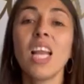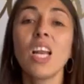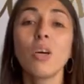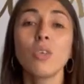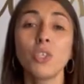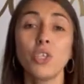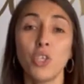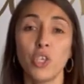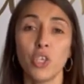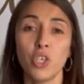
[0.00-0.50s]

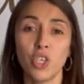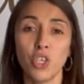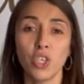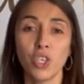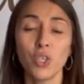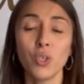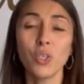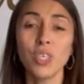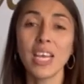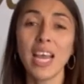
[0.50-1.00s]
Hello,
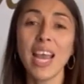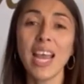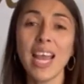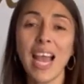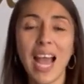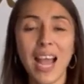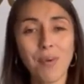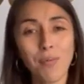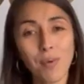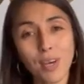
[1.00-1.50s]
church.
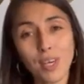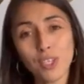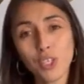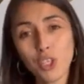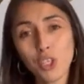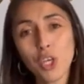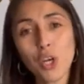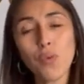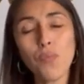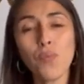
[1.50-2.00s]
Today I want
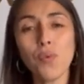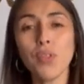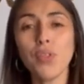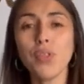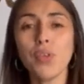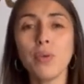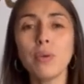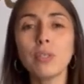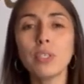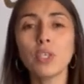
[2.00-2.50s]
to share
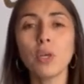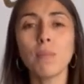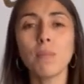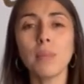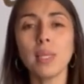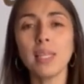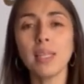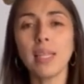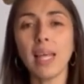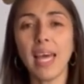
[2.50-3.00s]
with you
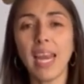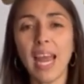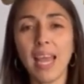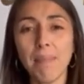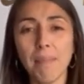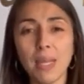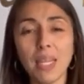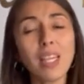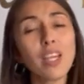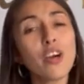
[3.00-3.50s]
something that
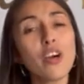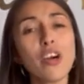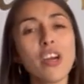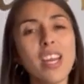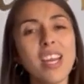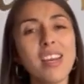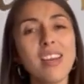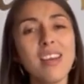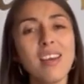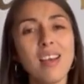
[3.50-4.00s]
I've been
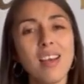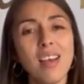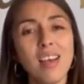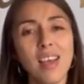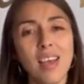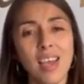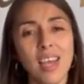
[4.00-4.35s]
learning